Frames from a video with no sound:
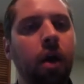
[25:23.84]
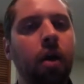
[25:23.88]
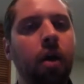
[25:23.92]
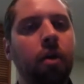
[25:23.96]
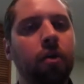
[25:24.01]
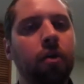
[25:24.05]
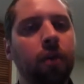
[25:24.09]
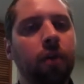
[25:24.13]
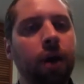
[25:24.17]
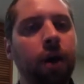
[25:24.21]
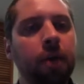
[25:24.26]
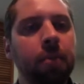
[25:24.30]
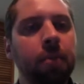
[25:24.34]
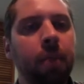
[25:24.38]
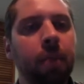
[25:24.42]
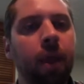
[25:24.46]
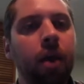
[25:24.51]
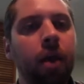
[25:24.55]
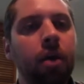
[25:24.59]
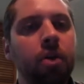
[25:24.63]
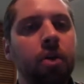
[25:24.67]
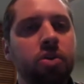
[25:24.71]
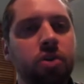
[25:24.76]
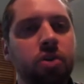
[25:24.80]
right?
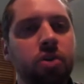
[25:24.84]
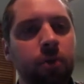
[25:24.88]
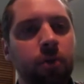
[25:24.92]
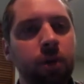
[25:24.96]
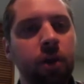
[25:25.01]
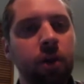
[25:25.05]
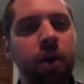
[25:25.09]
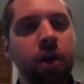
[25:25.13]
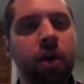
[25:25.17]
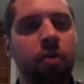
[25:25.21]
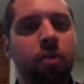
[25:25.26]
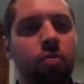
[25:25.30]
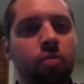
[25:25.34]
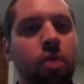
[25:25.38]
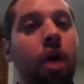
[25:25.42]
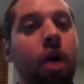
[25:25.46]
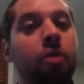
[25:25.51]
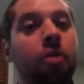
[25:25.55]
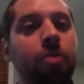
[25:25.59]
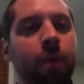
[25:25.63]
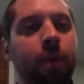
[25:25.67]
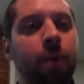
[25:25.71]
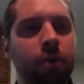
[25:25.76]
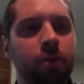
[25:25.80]
So if we look at
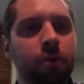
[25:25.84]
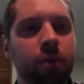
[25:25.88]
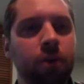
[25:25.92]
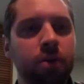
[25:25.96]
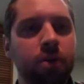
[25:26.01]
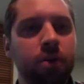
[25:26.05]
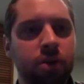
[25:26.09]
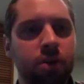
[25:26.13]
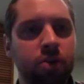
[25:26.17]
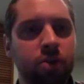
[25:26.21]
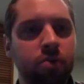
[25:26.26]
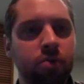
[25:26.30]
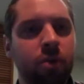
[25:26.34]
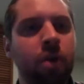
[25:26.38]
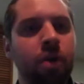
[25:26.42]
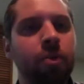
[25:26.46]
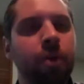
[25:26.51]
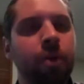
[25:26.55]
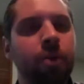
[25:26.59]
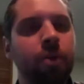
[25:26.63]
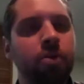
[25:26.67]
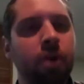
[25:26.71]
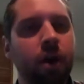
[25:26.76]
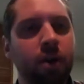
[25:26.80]
Rothbard, for instance,
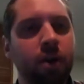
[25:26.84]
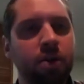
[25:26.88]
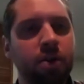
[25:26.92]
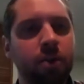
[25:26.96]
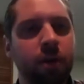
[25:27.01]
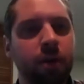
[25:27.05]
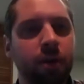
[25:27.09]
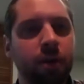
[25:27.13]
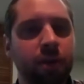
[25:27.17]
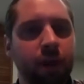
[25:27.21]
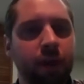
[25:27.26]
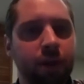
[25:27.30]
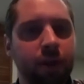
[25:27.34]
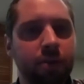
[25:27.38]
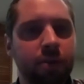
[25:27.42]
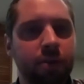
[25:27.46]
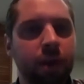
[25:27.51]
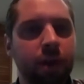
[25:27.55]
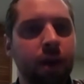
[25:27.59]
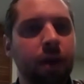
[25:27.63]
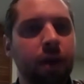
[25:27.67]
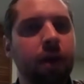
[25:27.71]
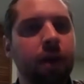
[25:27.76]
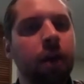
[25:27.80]
Rothbard talks about things
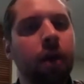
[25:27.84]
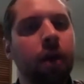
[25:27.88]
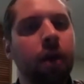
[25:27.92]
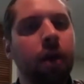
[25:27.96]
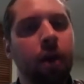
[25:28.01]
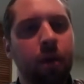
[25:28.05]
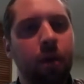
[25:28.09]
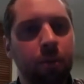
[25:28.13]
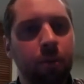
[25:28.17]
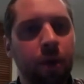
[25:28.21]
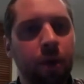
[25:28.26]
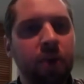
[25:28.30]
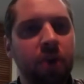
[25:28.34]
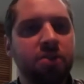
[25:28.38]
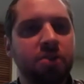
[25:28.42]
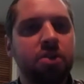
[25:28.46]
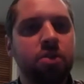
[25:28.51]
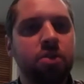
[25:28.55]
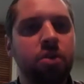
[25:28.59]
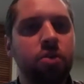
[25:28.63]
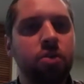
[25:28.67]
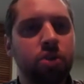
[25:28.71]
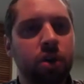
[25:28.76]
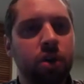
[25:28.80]
like
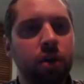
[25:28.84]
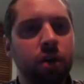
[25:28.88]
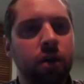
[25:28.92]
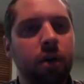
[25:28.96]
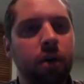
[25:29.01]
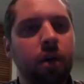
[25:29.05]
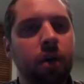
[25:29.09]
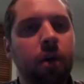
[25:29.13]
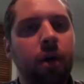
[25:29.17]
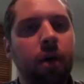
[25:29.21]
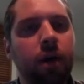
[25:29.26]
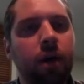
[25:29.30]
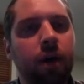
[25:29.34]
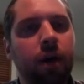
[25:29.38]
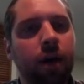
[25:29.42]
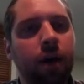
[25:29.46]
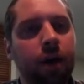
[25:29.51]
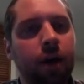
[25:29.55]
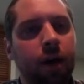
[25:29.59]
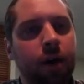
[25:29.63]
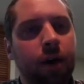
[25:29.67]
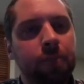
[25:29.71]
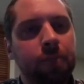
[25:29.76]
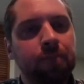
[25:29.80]
prostitution
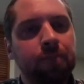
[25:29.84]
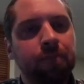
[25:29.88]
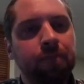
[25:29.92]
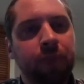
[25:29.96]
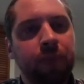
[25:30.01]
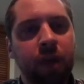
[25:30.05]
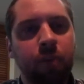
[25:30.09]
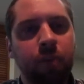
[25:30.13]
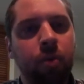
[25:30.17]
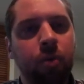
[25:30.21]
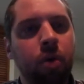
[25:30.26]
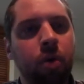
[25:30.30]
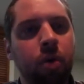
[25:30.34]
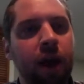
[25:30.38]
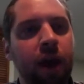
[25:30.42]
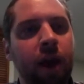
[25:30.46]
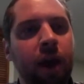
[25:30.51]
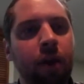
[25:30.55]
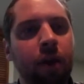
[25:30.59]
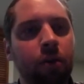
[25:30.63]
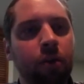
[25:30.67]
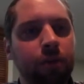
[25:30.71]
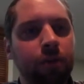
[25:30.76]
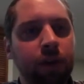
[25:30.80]
and
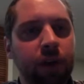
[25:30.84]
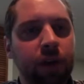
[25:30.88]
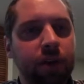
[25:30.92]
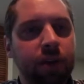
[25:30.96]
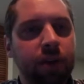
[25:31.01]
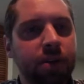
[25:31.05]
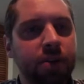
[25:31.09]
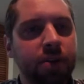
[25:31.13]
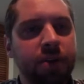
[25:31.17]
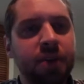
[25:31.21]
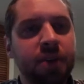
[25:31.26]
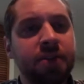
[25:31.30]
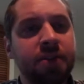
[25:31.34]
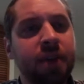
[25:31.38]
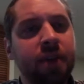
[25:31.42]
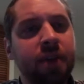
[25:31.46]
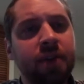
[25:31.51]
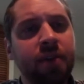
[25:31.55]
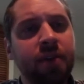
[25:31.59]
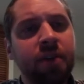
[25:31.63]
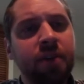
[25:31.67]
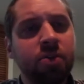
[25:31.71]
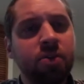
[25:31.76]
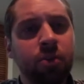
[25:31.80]
pornography, and says that
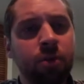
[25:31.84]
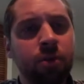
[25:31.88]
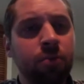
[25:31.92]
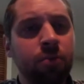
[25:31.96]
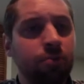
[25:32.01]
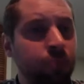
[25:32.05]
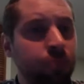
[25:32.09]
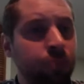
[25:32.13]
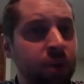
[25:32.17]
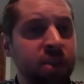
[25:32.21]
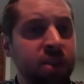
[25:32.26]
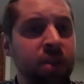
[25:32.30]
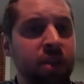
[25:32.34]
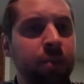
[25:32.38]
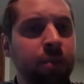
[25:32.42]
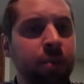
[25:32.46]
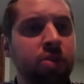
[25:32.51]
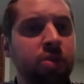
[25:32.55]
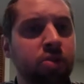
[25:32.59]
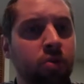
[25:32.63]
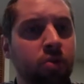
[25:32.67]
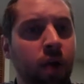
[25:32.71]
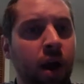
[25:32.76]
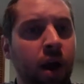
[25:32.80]
these sort of
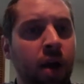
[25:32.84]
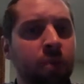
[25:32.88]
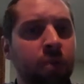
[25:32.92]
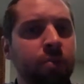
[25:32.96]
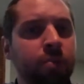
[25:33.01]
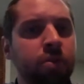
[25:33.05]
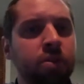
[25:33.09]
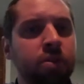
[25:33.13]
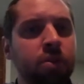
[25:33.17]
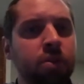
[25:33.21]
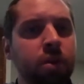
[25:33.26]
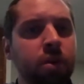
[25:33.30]
victimless crimes